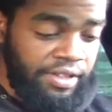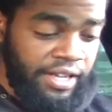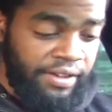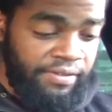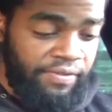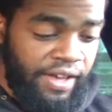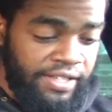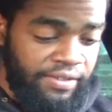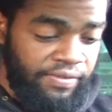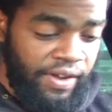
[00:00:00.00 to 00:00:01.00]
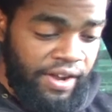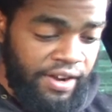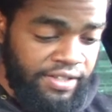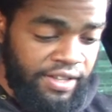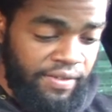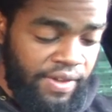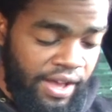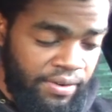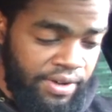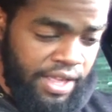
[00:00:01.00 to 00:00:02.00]
like a, as a fire, saith
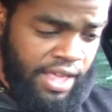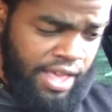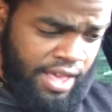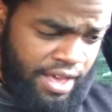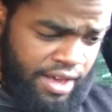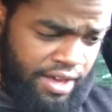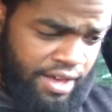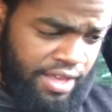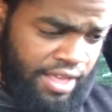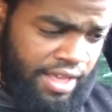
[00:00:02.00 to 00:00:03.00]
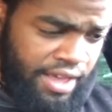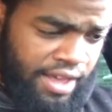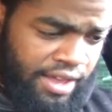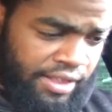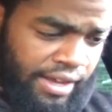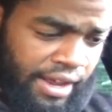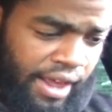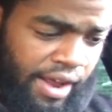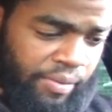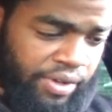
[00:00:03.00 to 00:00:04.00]
Yahweh, uh, and like a
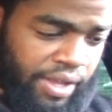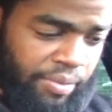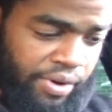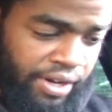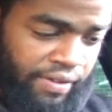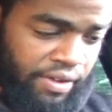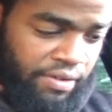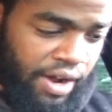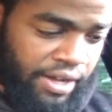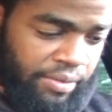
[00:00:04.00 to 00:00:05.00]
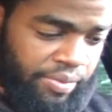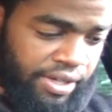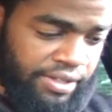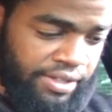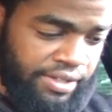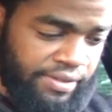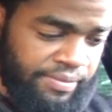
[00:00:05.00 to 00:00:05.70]
hammer that breaketh the rock in pieces.